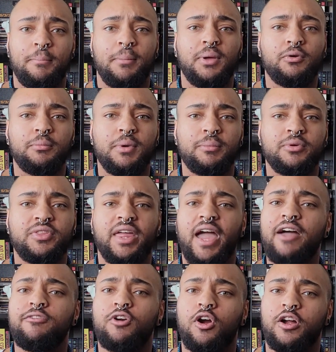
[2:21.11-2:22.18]
may remember the
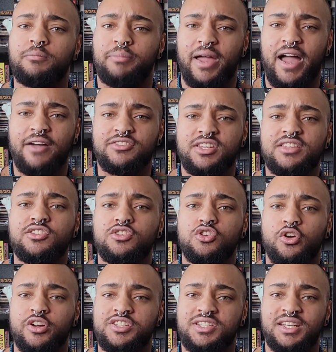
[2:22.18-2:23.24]
Everhard Baths in New
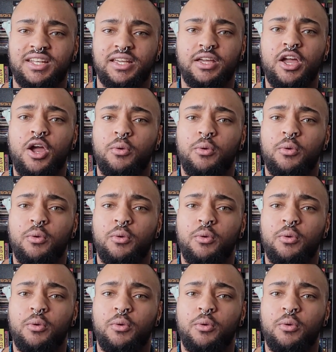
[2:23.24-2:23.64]
York City,